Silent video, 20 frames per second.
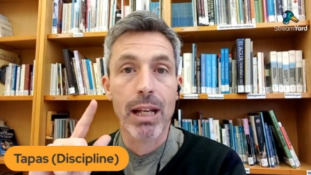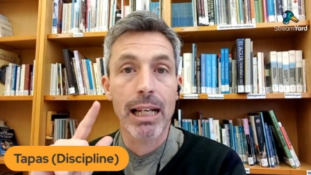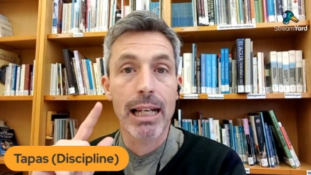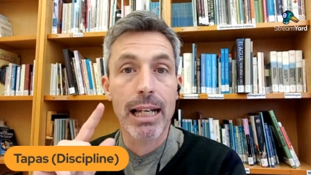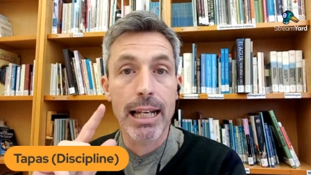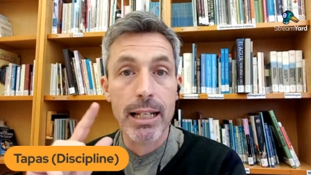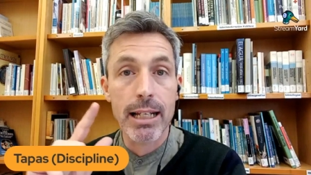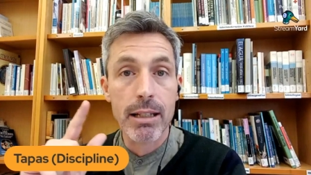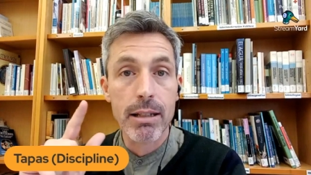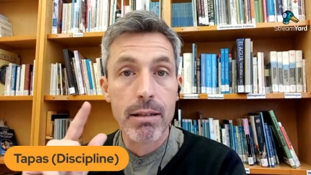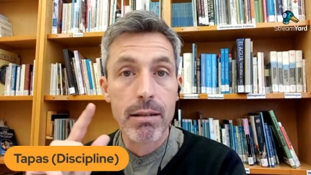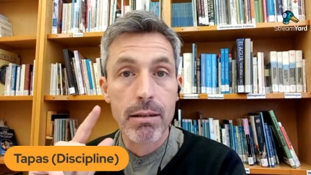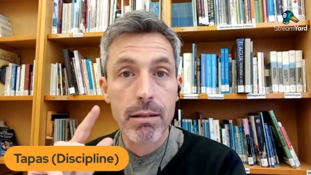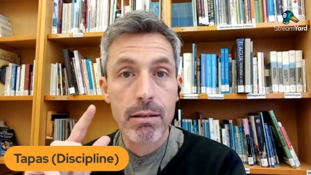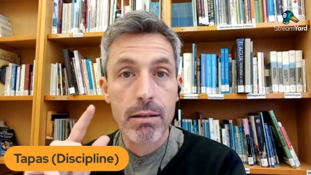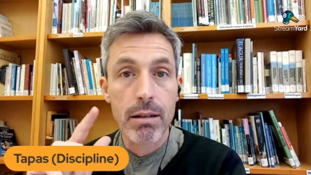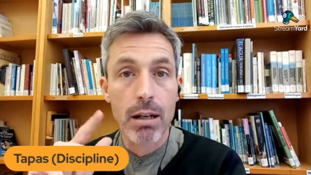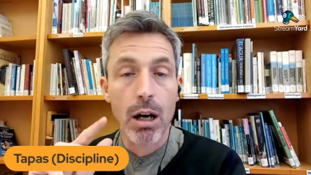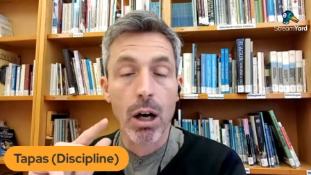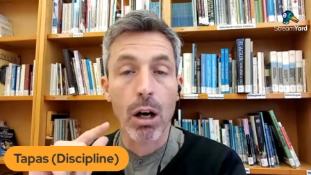list
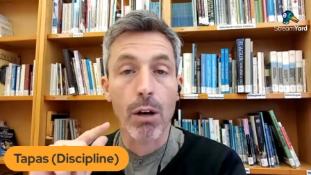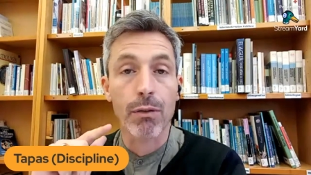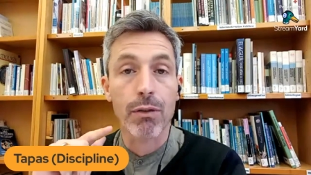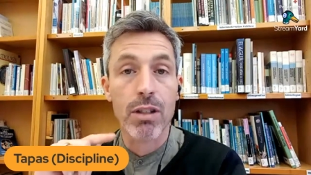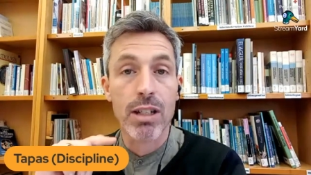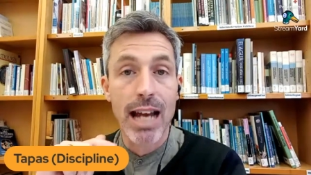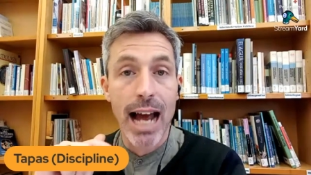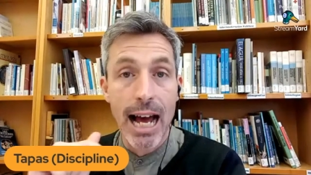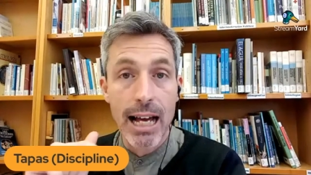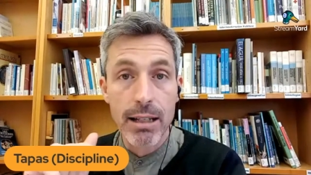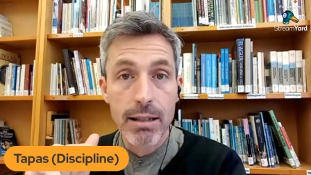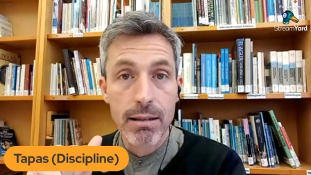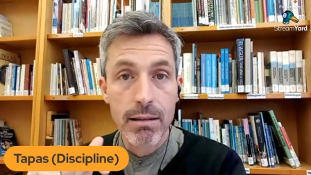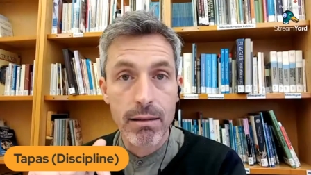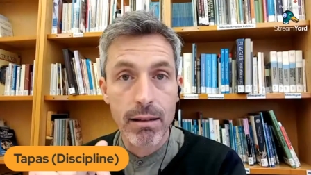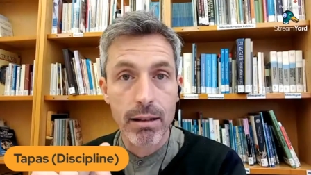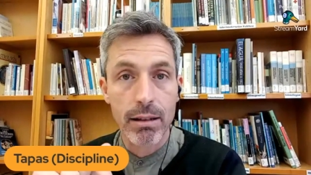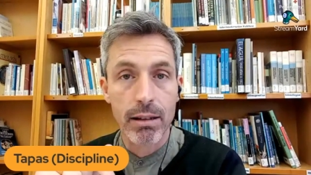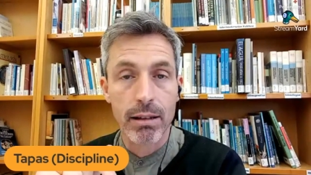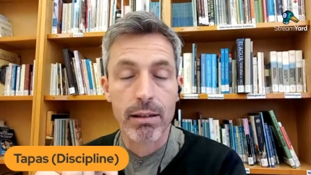of tasks
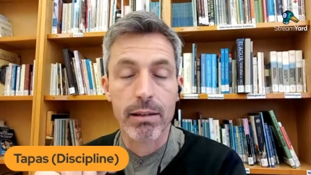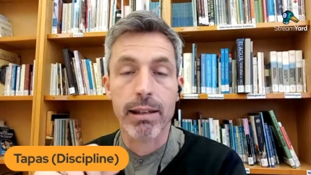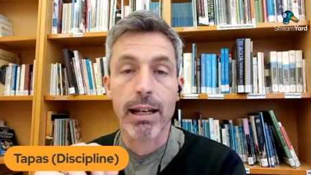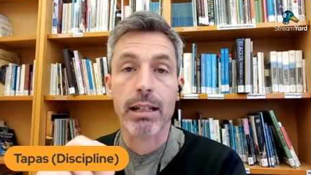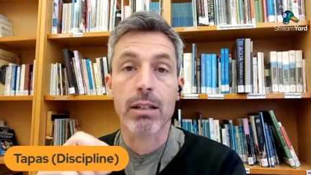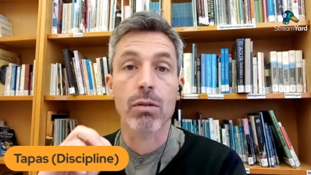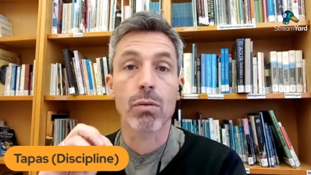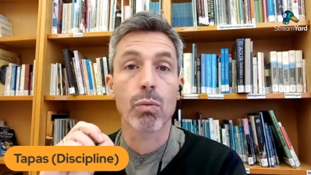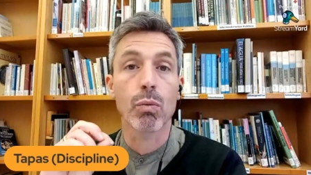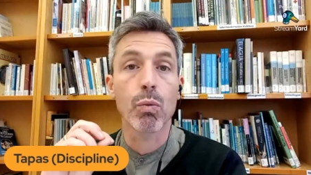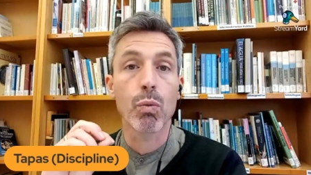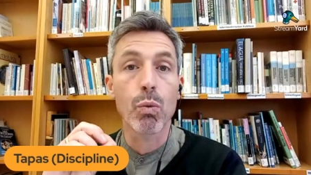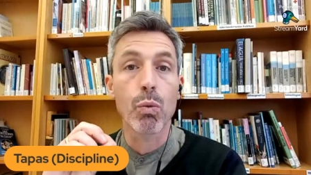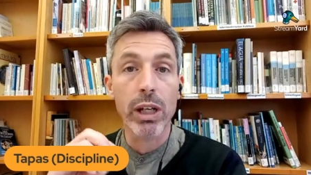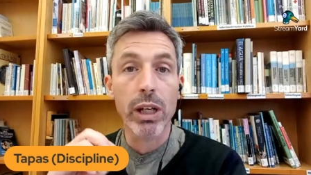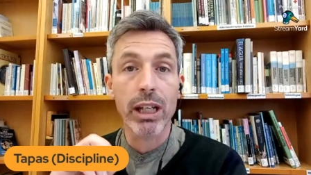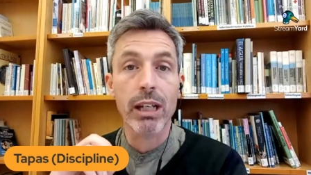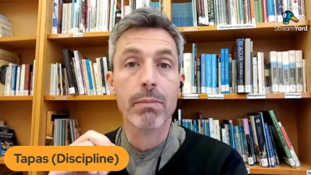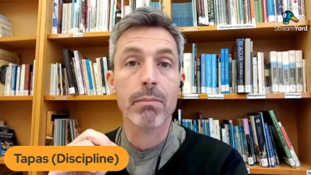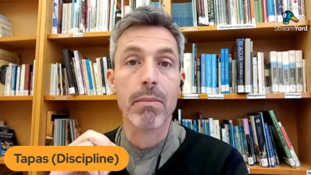that
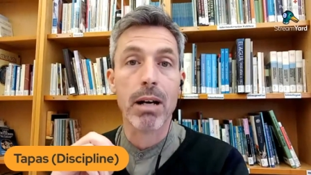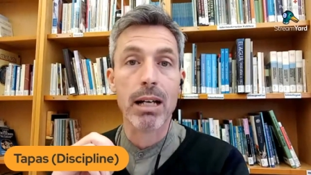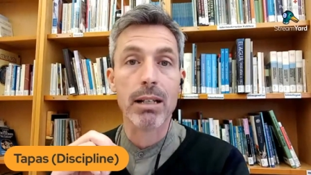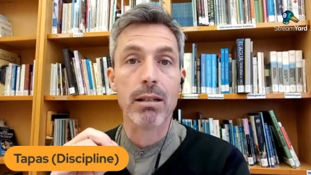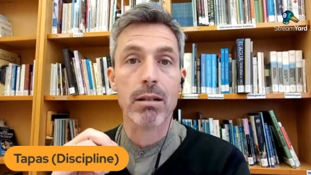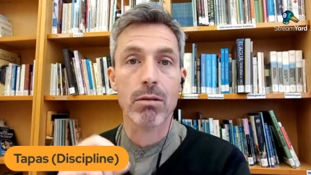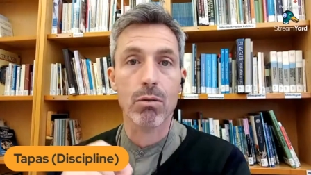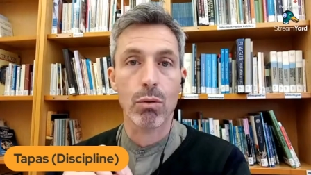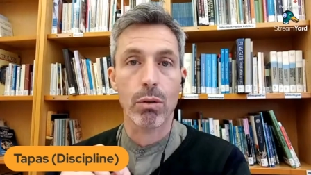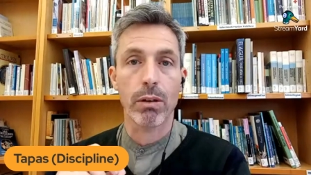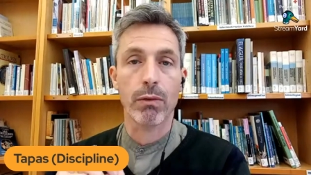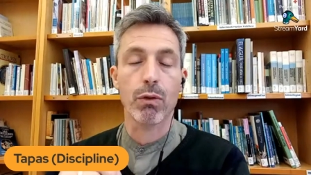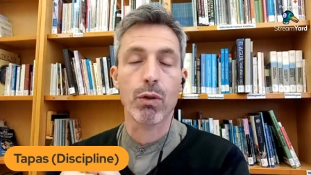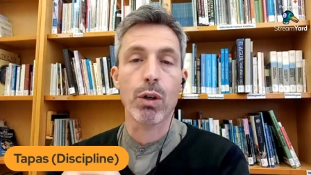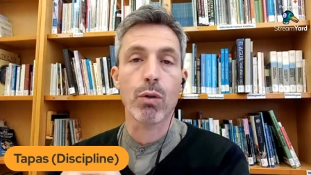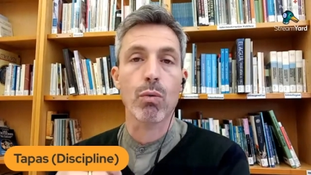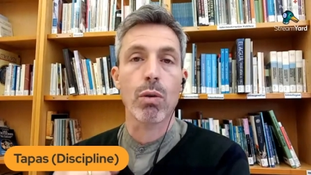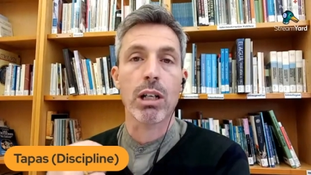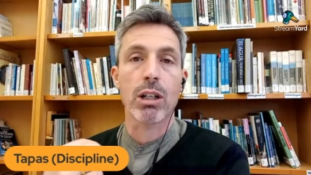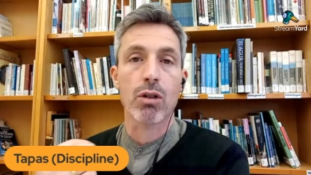we must do if we
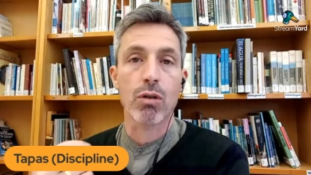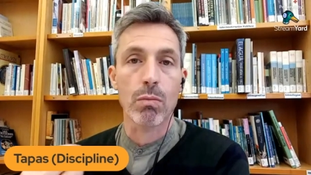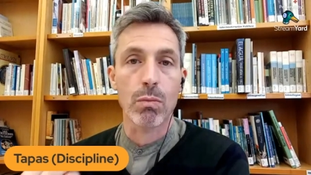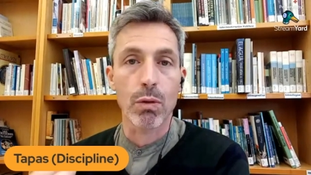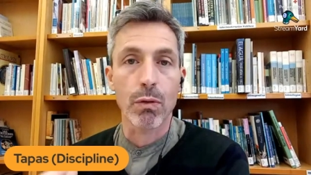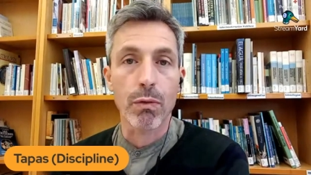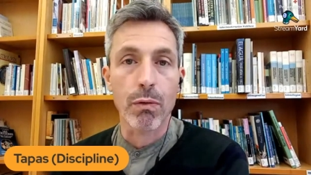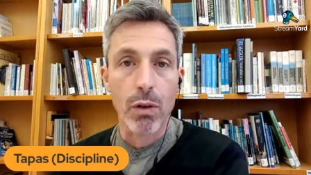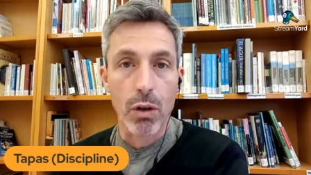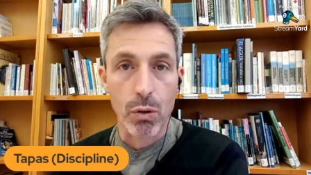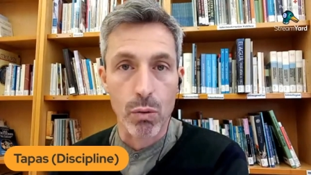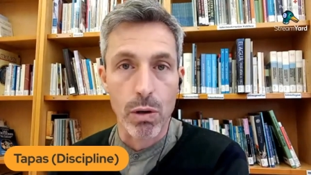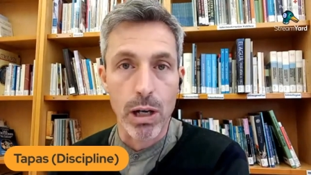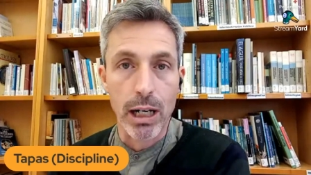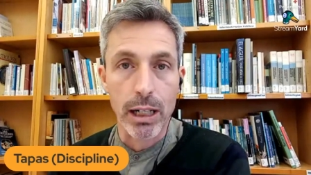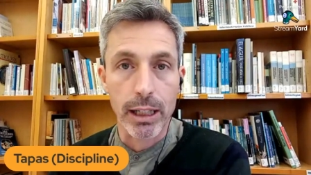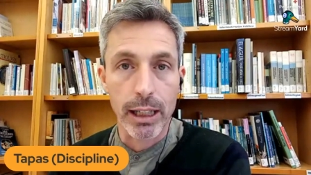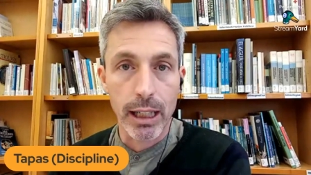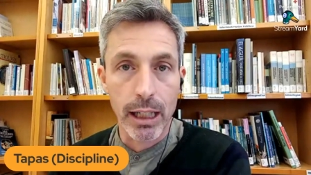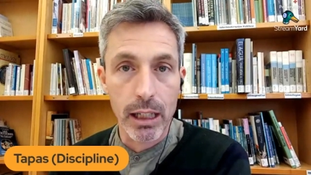want to move
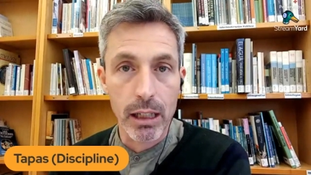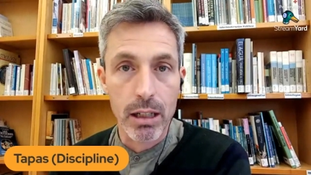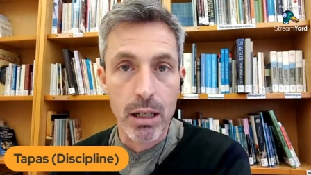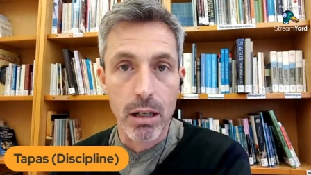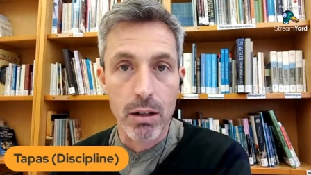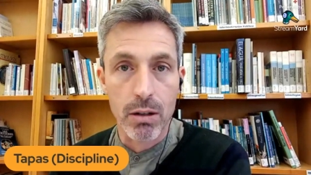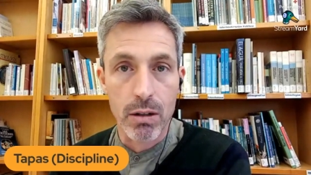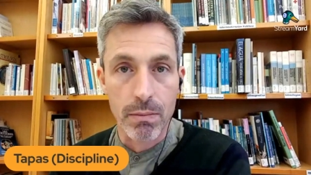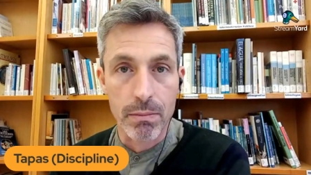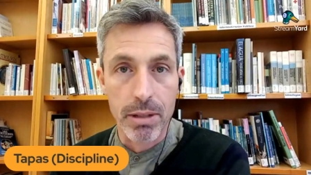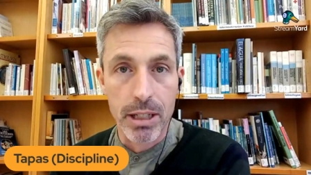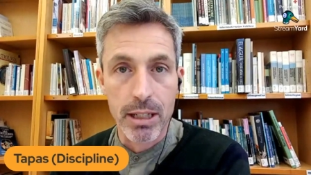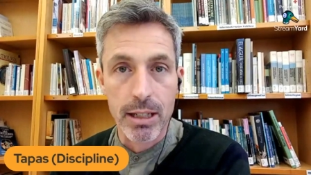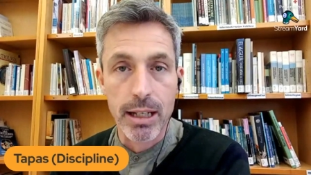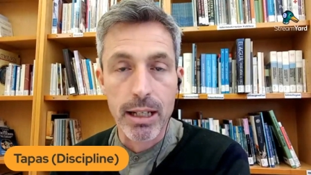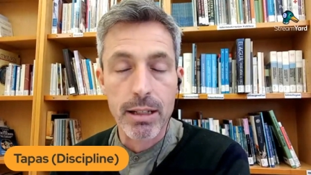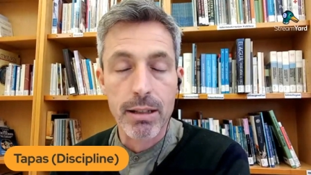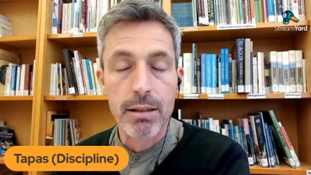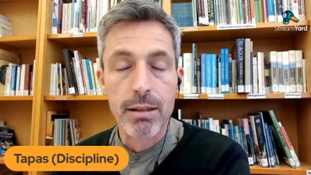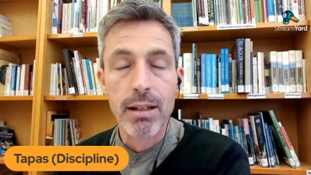forward in our
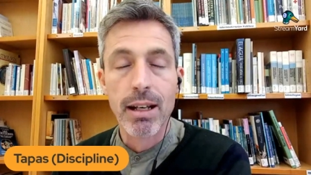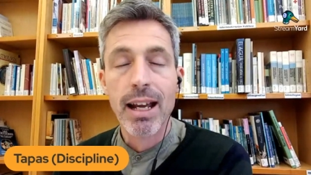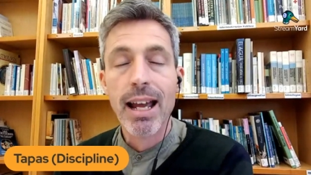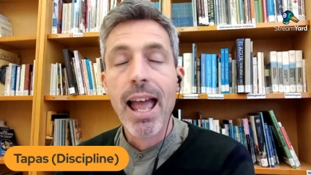business,